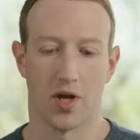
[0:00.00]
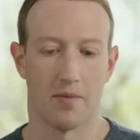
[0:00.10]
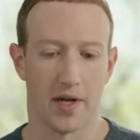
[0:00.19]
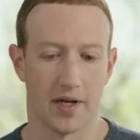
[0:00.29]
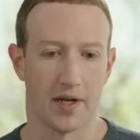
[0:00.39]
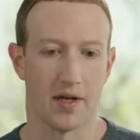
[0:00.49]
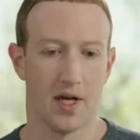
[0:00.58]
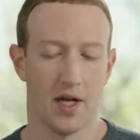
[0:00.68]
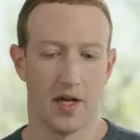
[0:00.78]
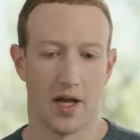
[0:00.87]
come in
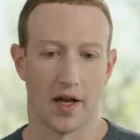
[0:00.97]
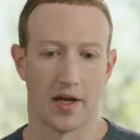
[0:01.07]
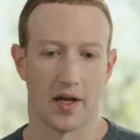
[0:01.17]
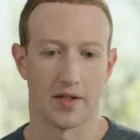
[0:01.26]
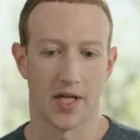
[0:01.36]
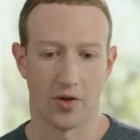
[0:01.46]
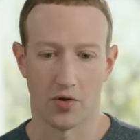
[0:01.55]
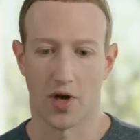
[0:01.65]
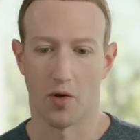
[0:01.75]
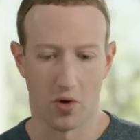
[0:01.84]
and tell
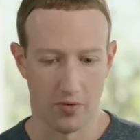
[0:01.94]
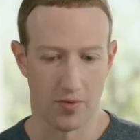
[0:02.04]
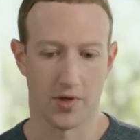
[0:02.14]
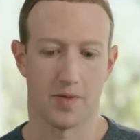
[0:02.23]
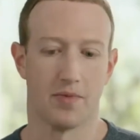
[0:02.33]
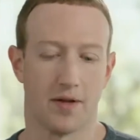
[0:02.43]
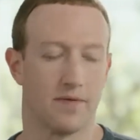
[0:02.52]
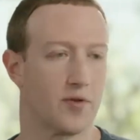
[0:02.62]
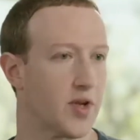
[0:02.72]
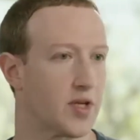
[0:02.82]
you, okay, what are the most
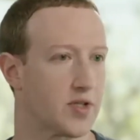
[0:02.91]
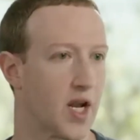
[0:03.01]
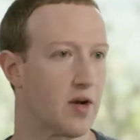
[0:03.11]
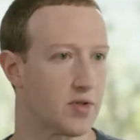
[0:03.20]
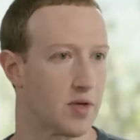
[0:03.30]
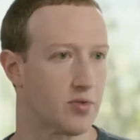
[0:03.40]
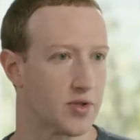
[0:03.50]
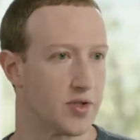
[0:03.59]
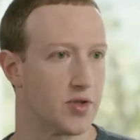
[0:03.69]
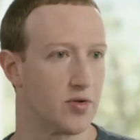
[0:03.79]
meaningful things that I was able
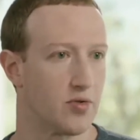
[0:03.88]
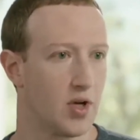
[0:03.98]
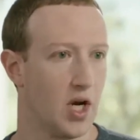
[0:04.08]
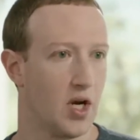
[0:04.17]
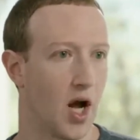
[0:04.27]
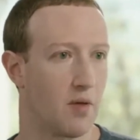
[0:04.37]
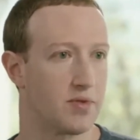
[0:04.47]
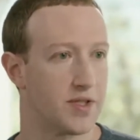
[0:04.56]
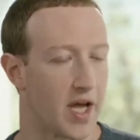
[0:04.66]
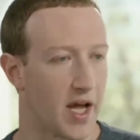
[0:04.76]
to do
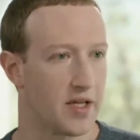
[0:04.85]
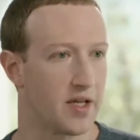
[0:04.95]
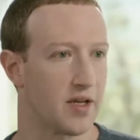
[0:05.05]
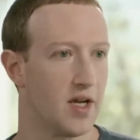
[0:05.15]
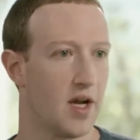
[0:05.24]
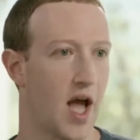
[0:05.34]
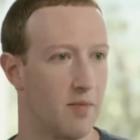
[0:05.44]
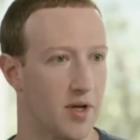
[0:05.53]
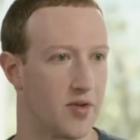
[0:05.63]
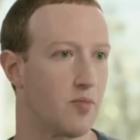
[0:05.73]
today, and
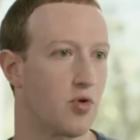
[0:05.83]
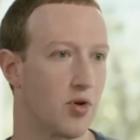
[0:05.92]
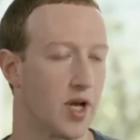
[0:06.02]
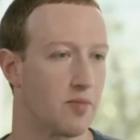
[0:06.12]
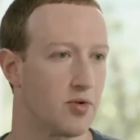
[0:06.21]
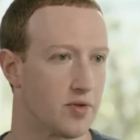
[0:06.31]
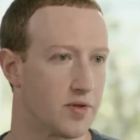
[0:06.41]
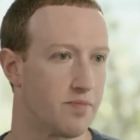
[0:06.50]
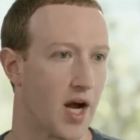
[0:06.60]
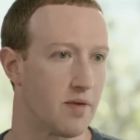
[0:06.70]
how many of them were
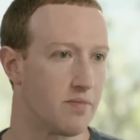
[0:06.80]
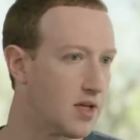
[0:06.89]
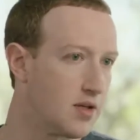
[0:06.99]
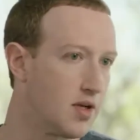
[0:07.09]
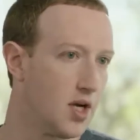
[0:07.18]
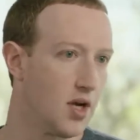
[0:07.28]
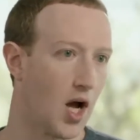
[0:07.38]
enabled by me,